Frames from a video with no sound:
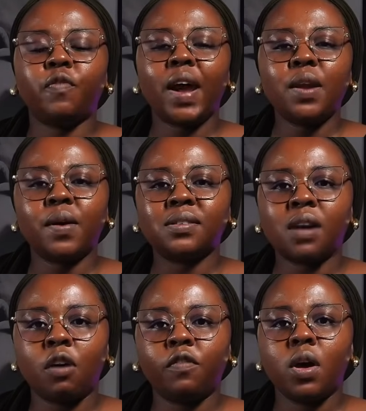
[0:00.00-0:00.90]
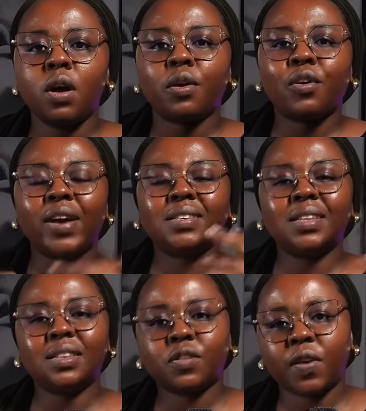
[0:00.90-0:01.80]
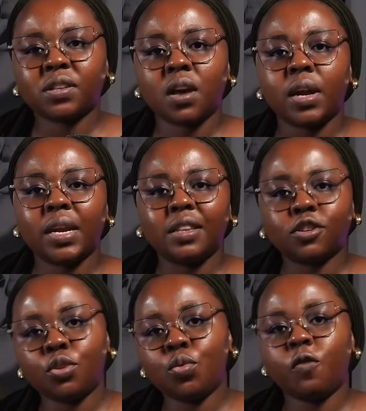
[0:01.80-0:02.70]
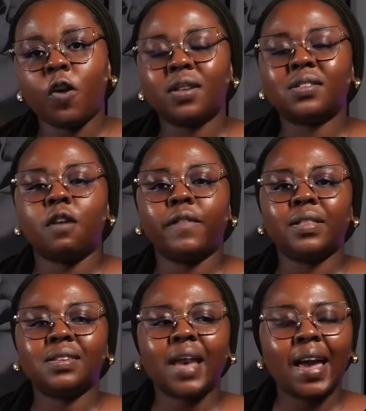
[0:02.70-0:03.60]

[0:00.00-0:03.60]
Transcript: we find ourselves creating this facade and this look for ourselves and this